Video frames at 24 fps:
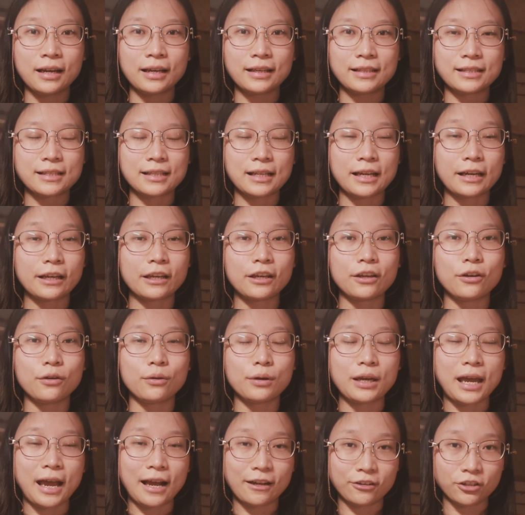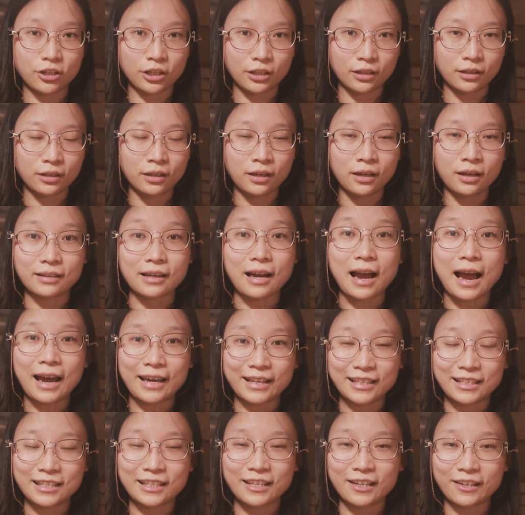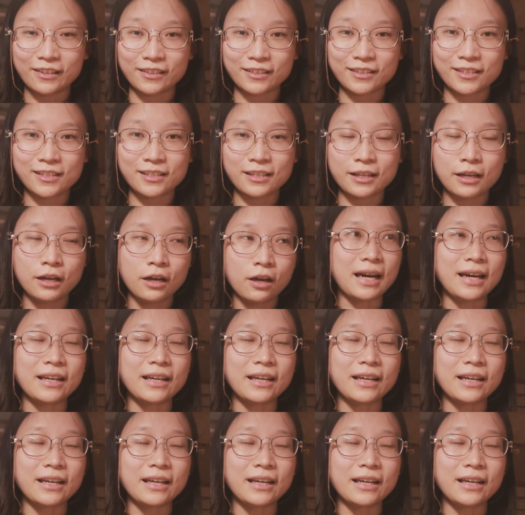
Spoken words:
It's like you catching the ideas.